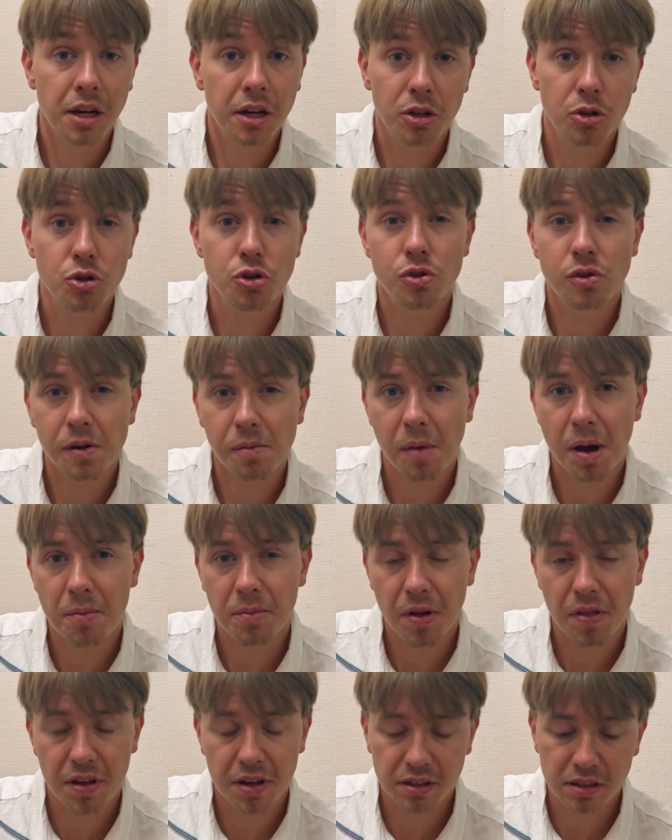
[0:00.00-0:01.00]
You should
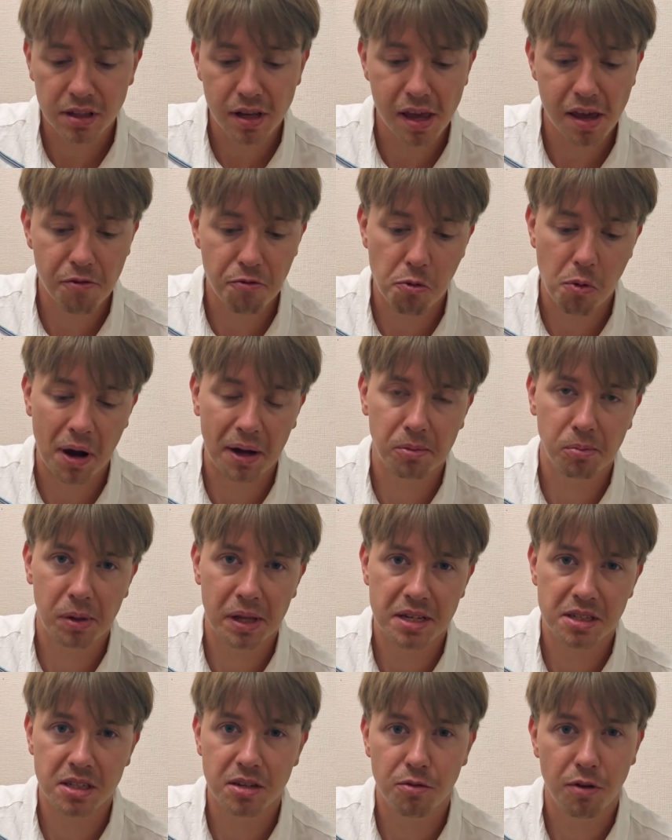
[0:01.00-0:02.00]
remember that if white
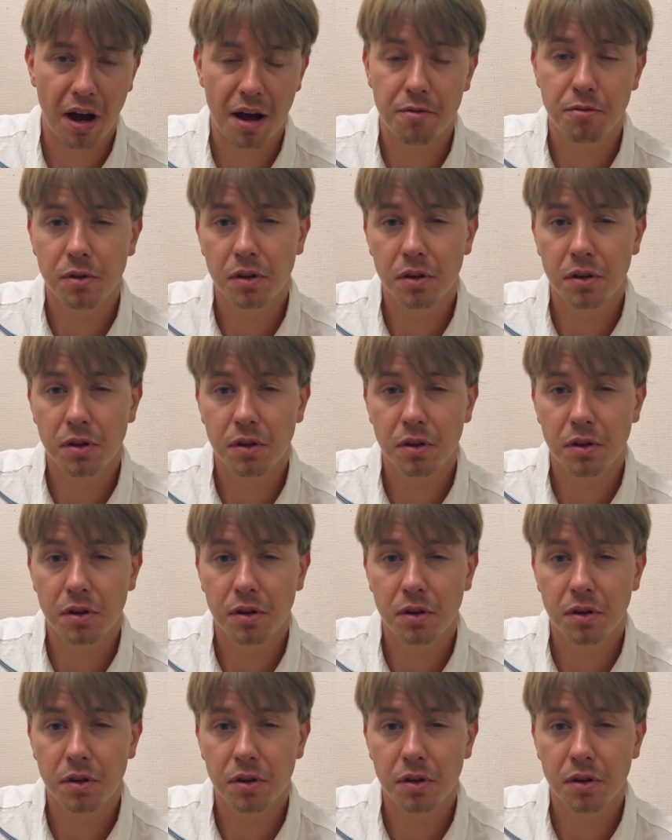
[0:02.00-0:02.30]
plays d5